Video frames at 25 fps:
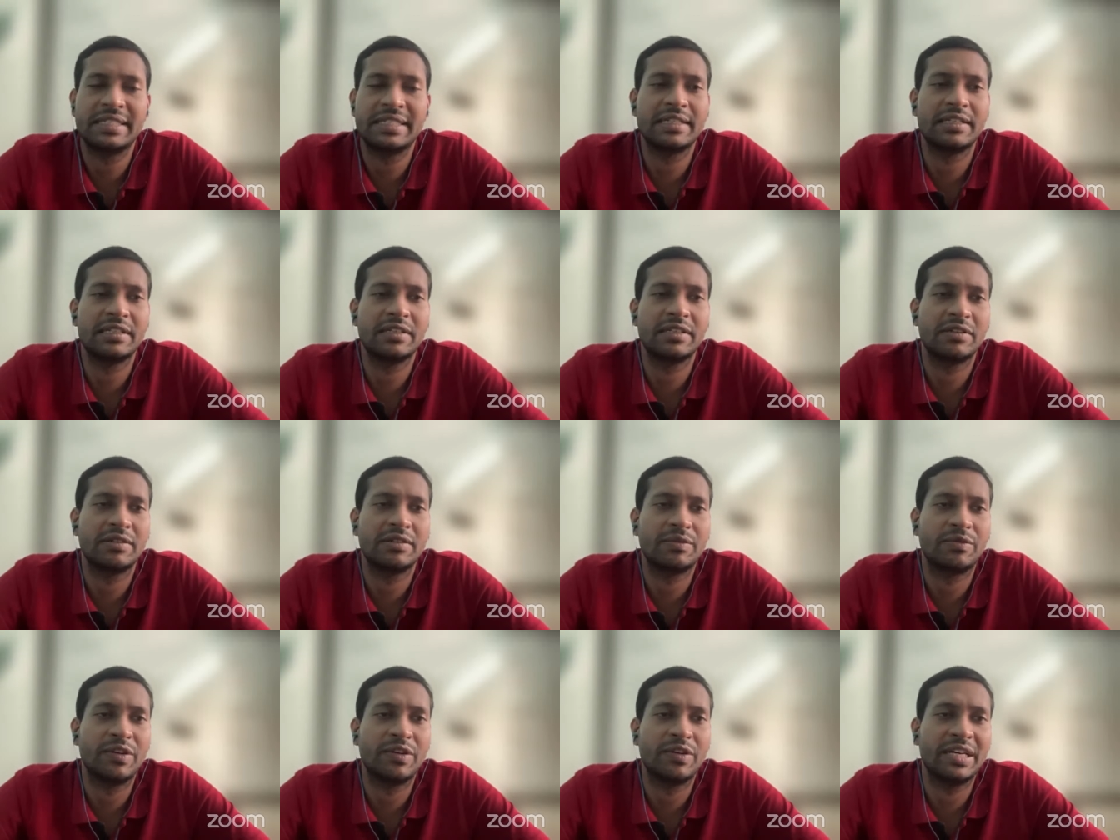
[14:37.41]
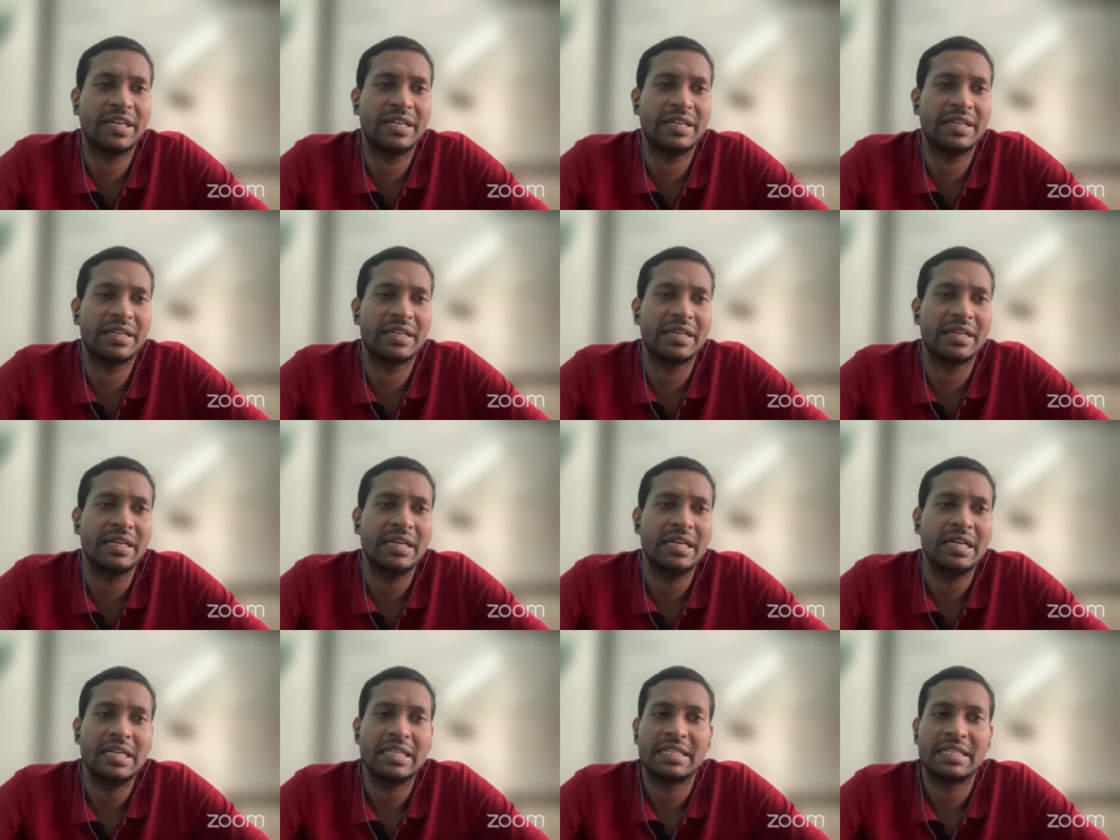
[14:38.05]
where
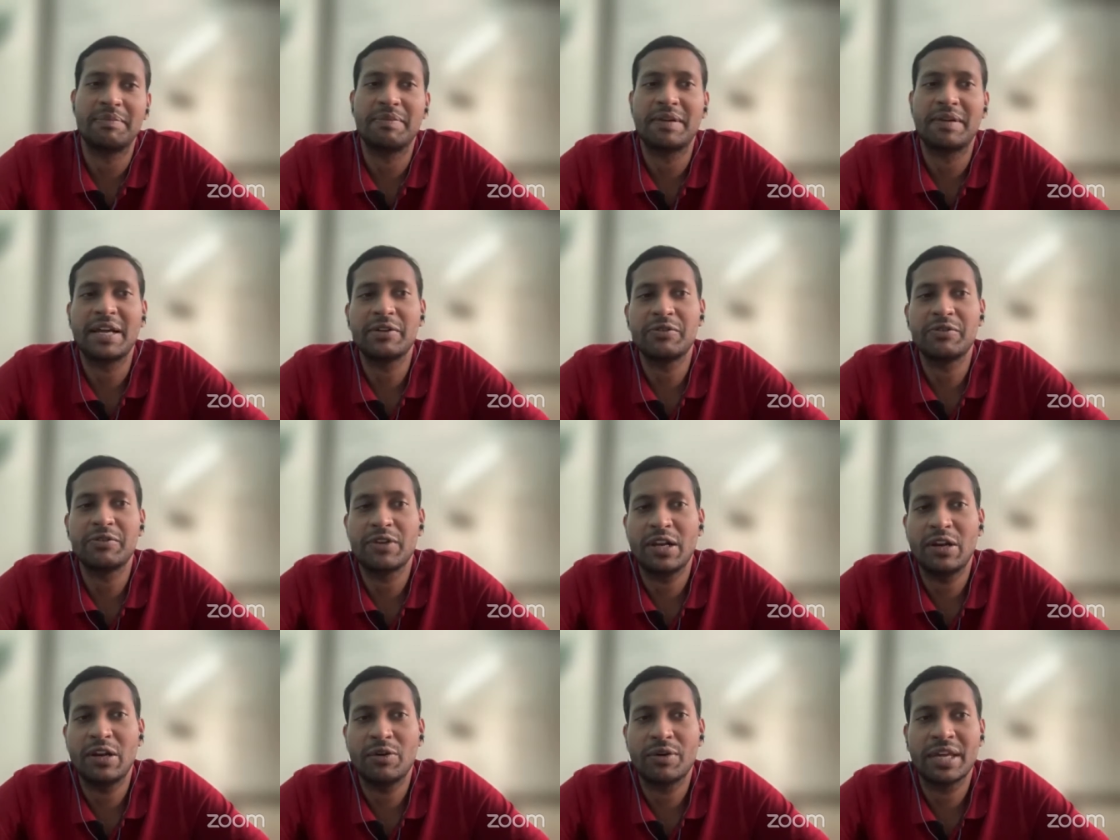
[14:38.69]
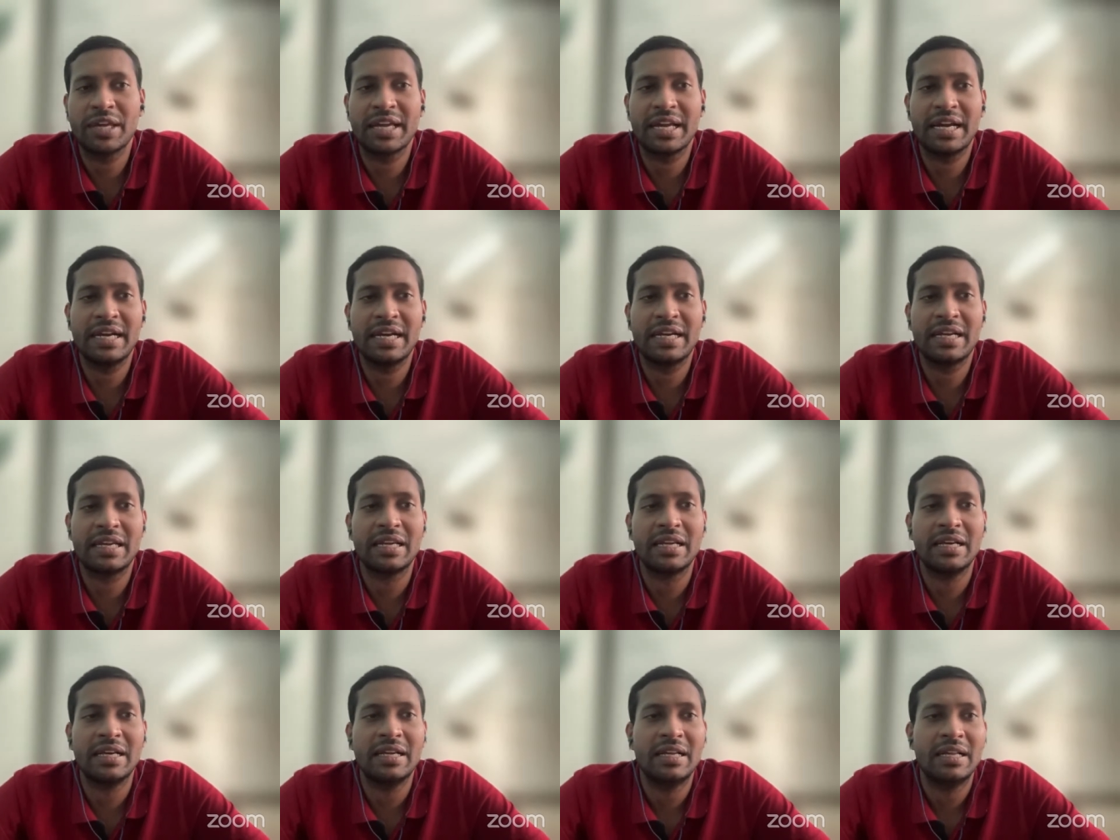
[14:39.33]
sometimes we are looking at
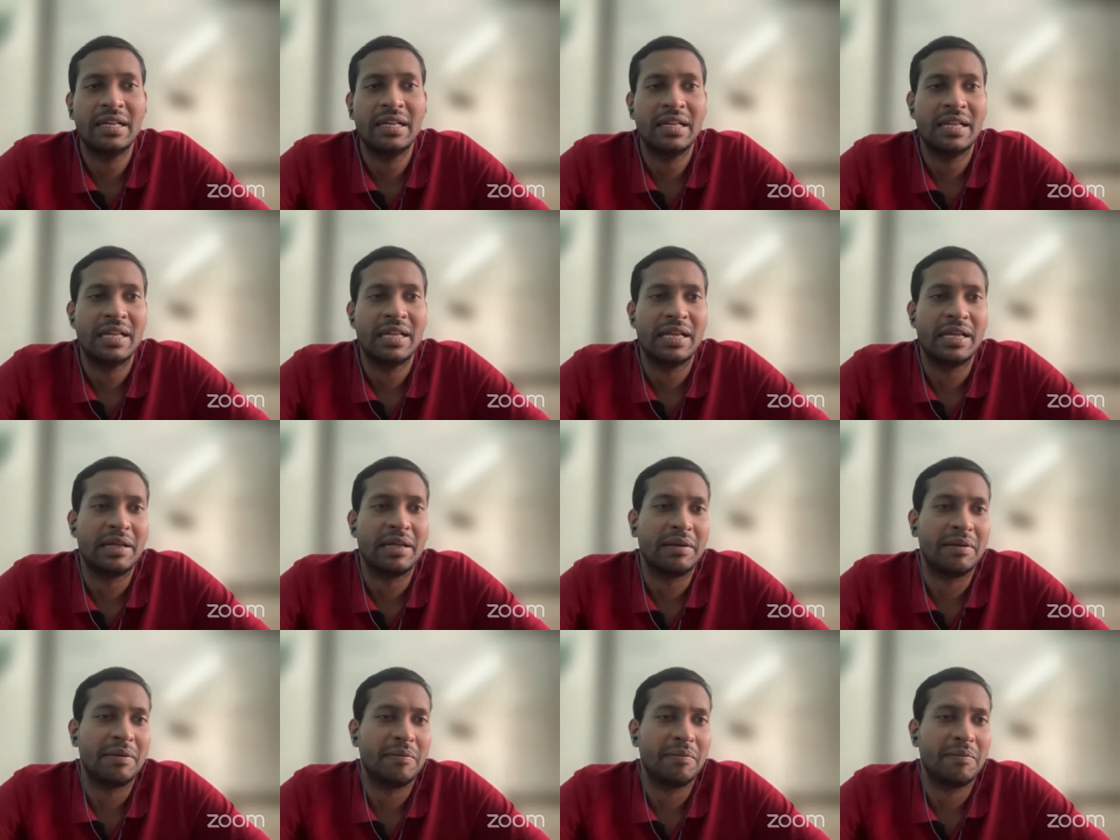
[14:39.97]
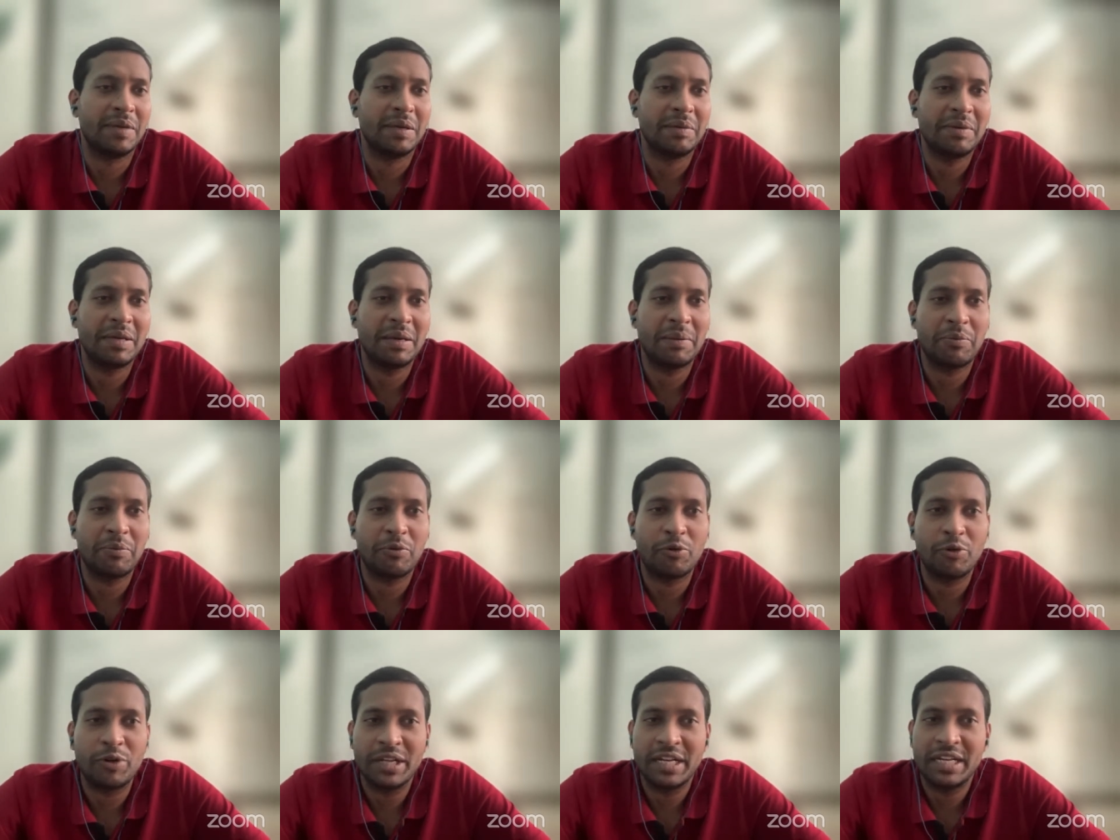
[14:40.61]
maybe a
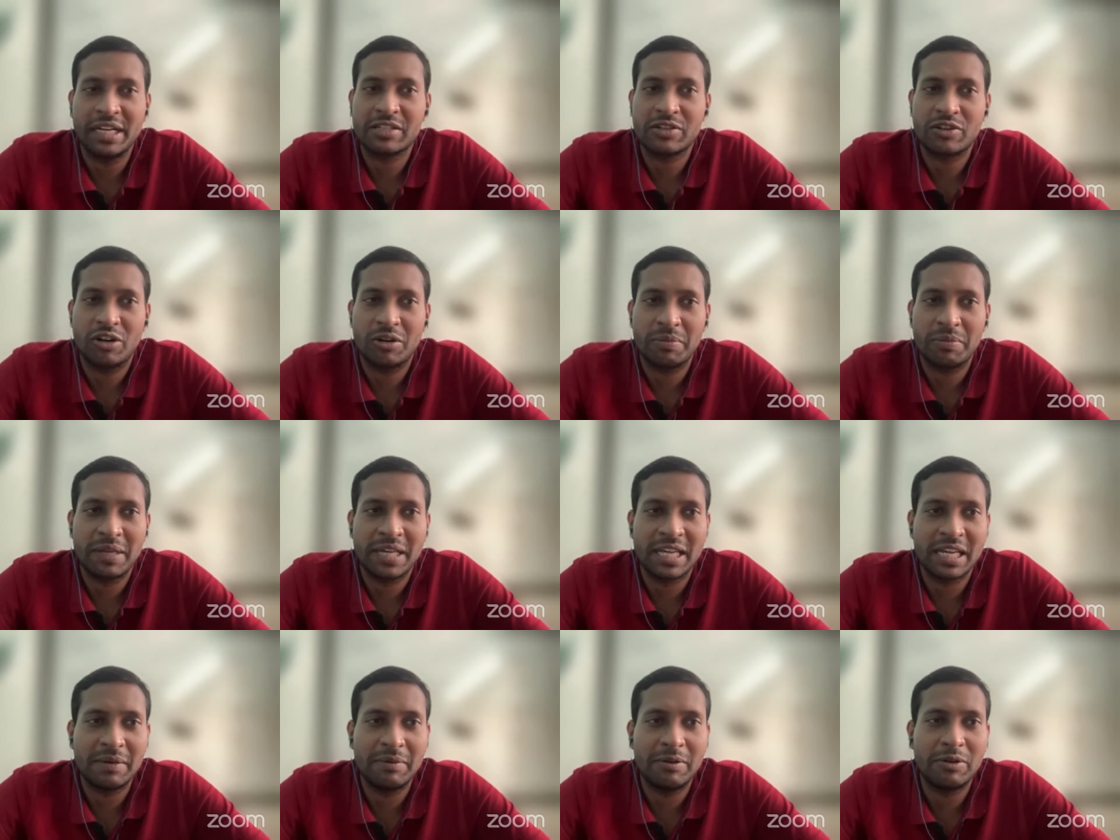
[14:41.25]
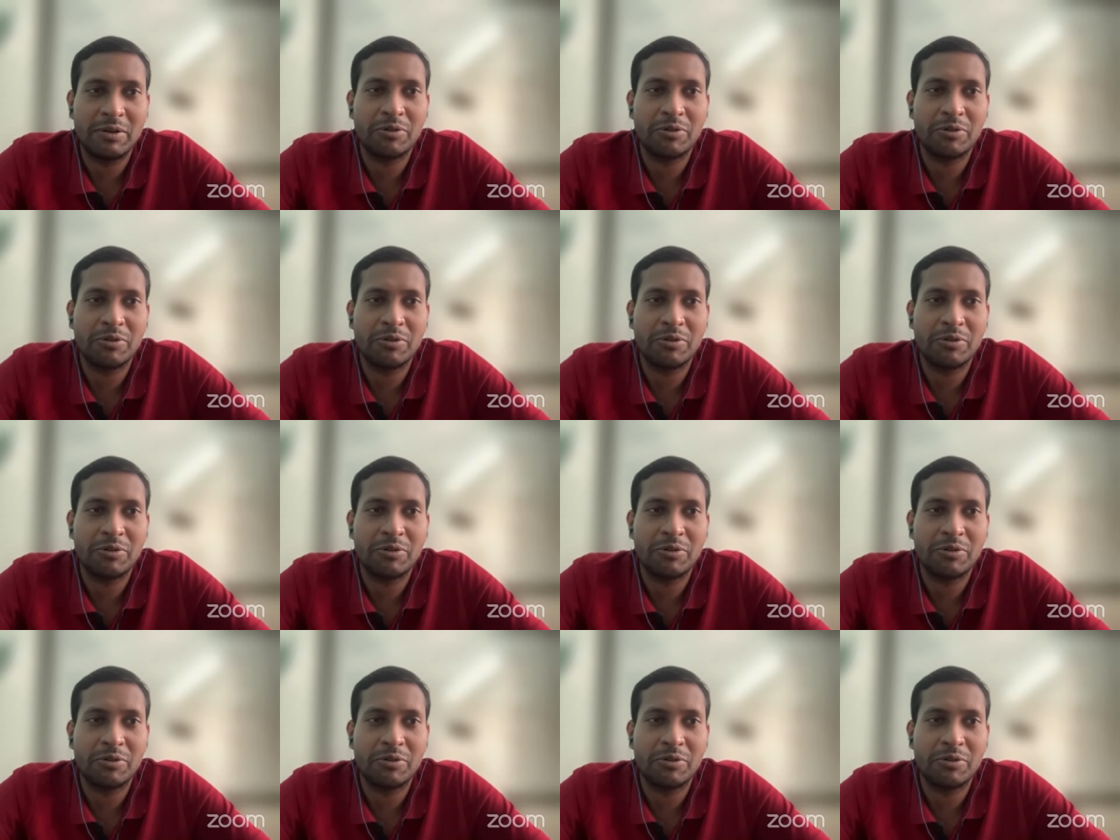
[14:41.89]
protein is not being